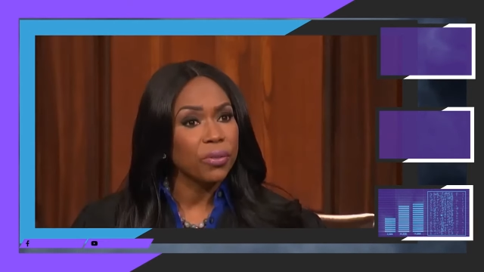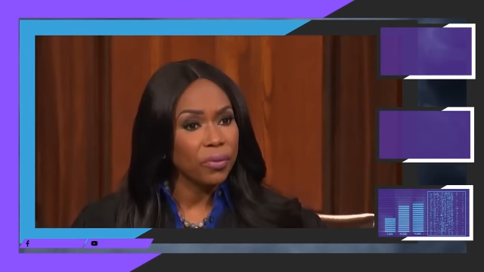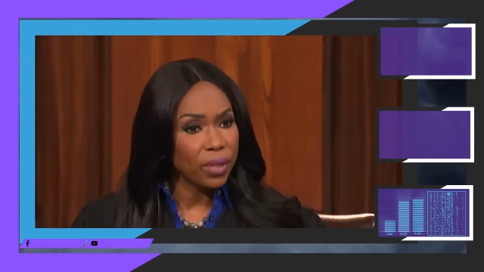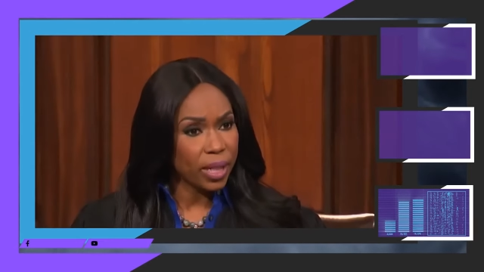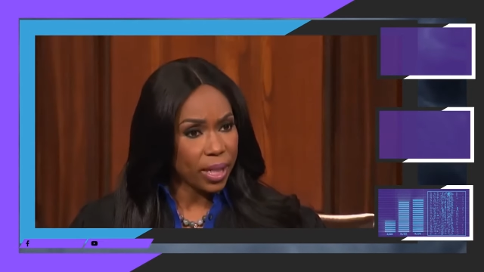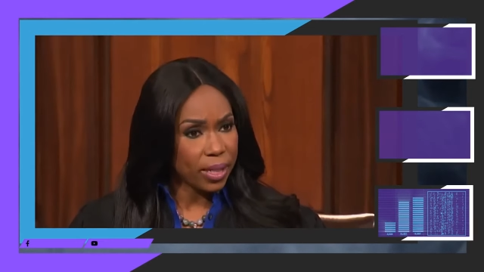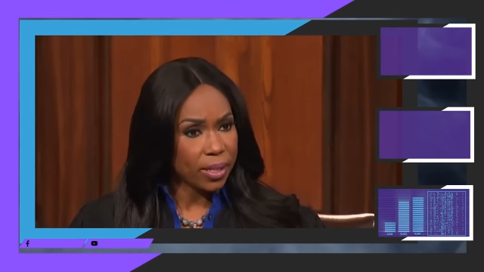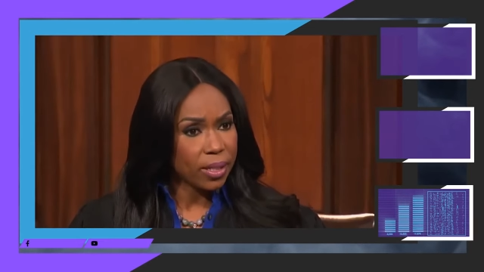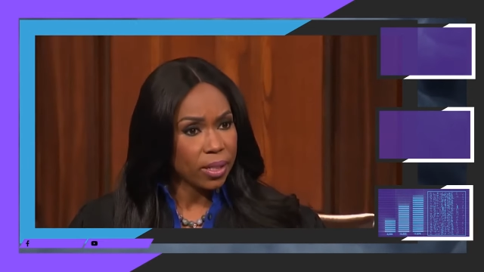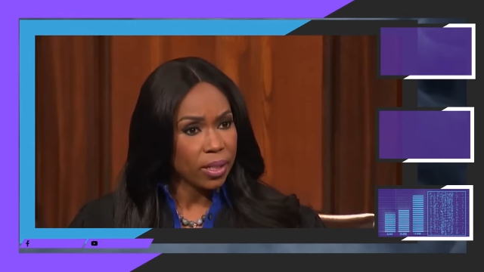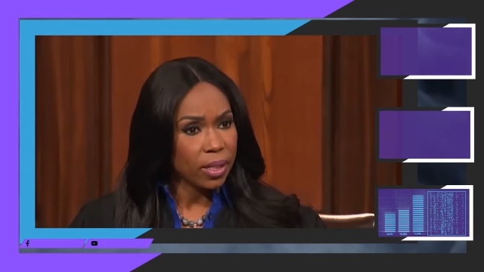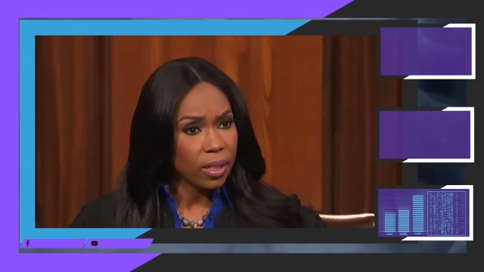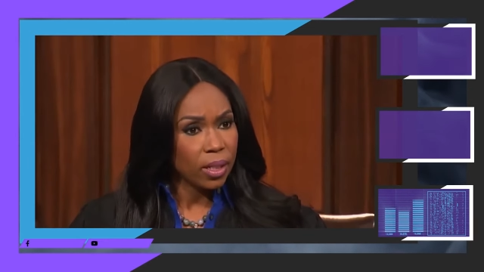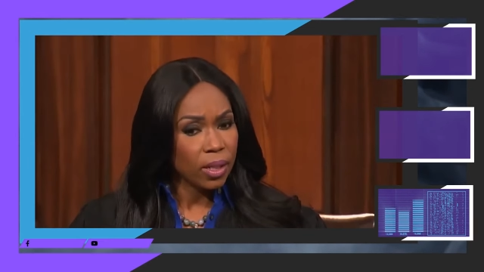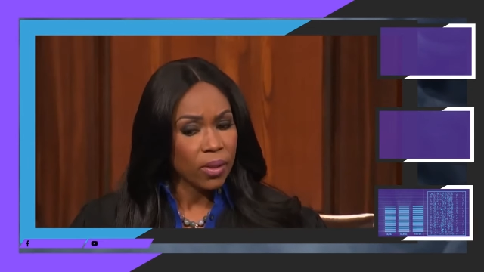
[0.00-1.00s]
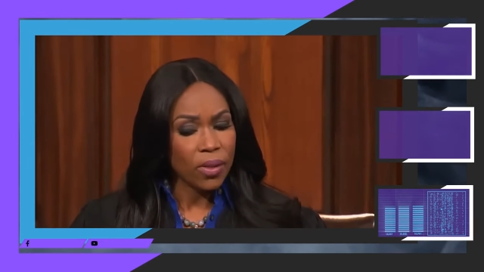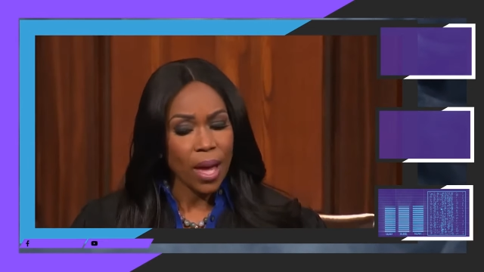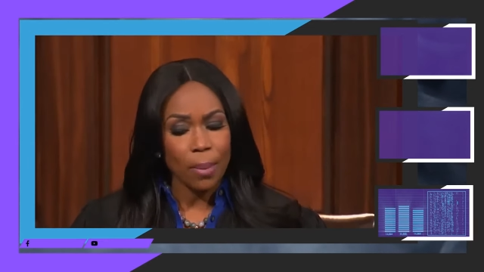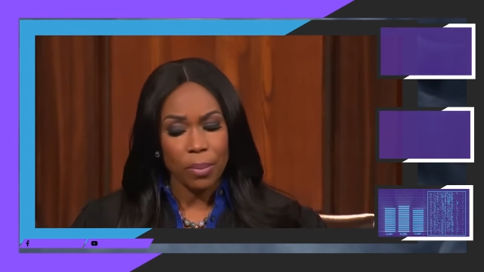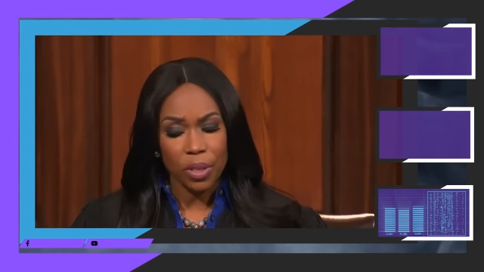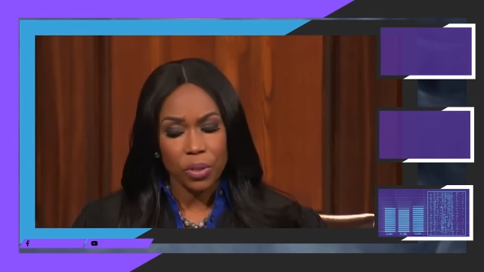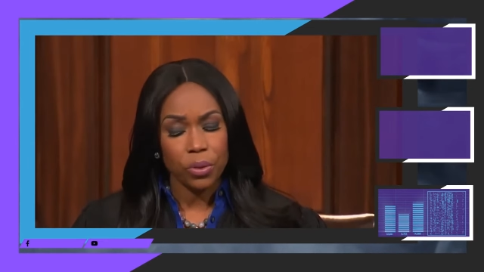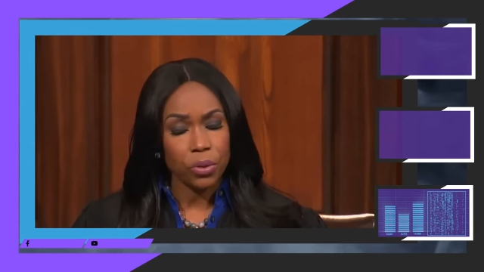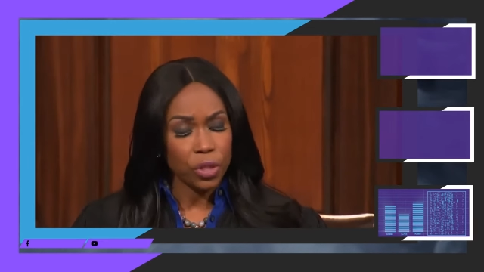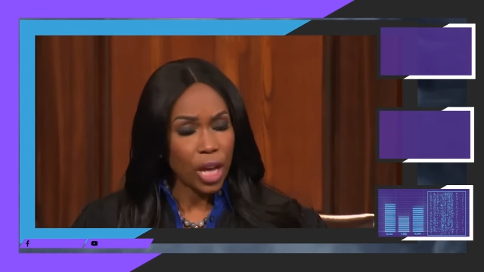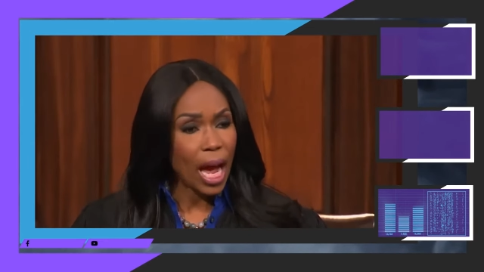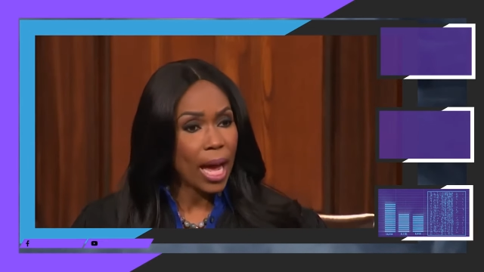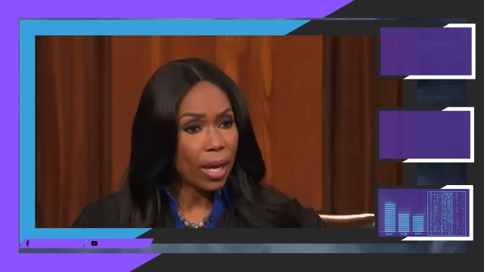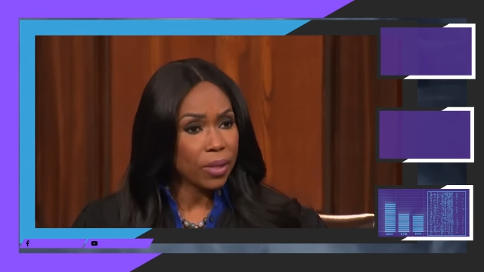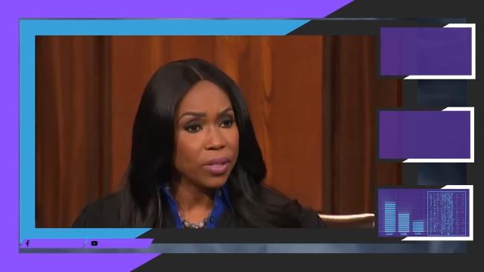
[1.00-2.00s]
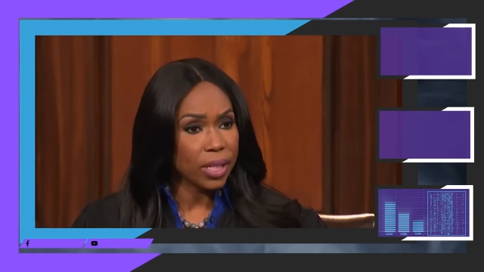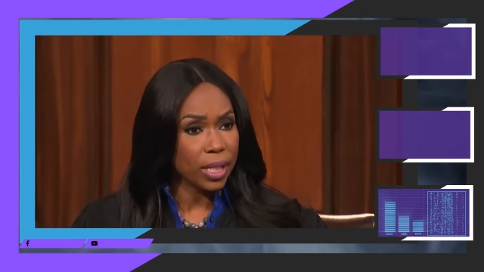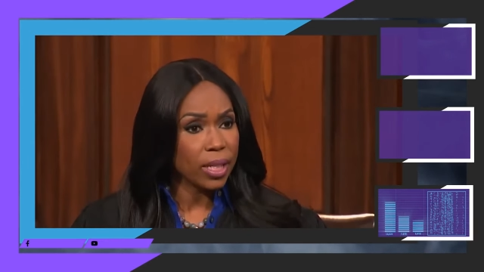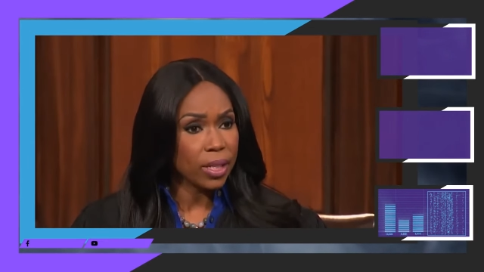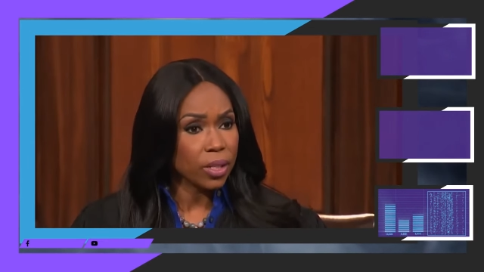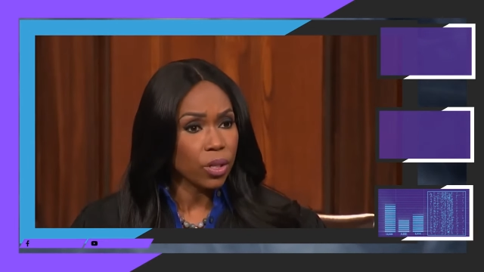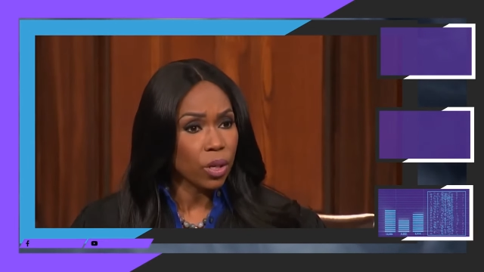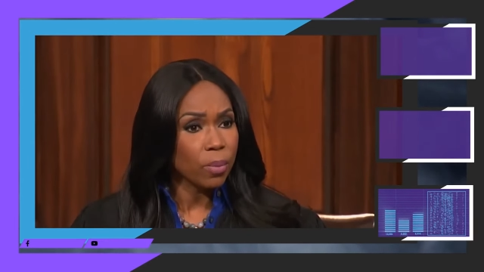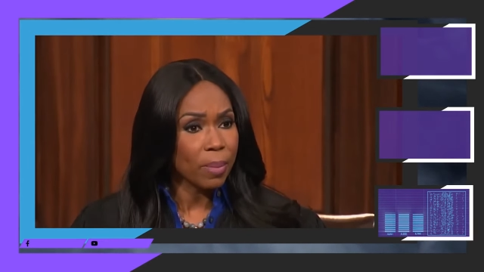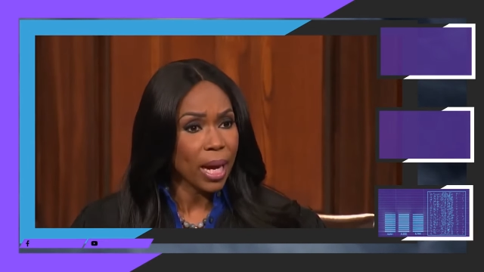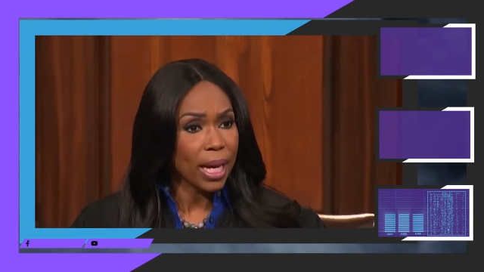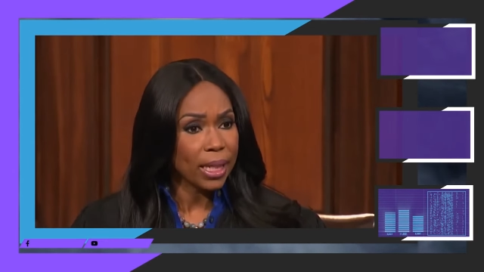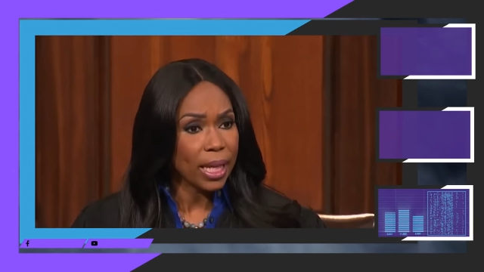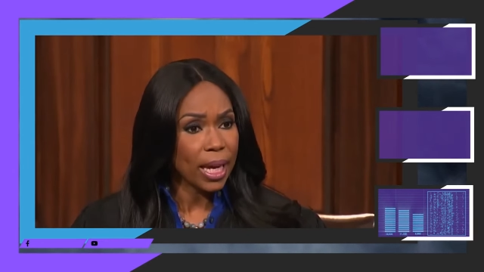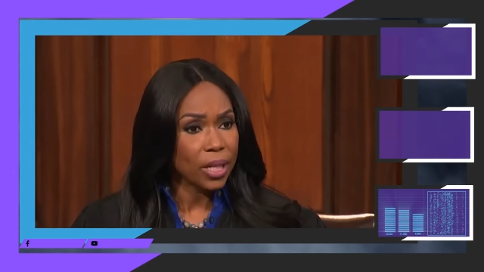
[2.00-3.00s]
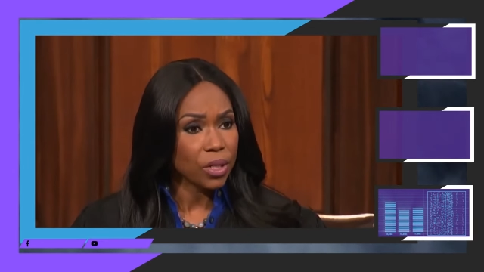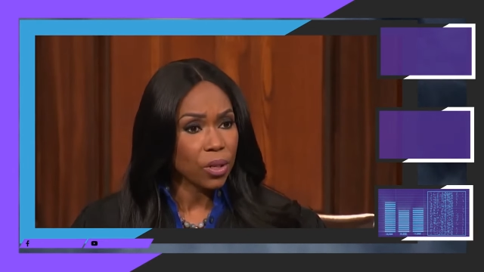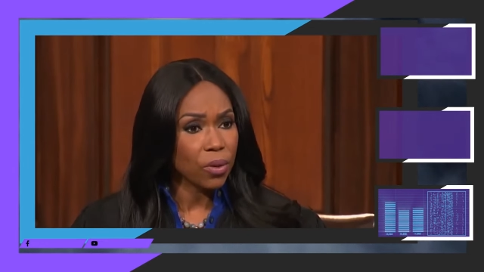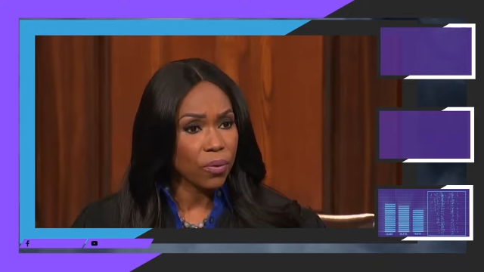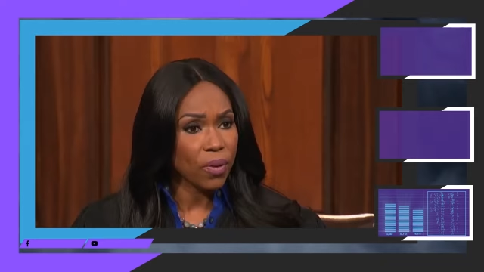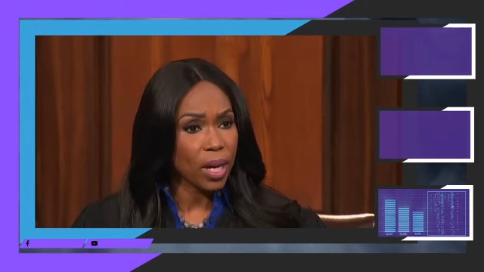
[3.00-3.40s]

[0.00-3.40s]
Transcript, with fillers: convinced that Mister Childs is her biological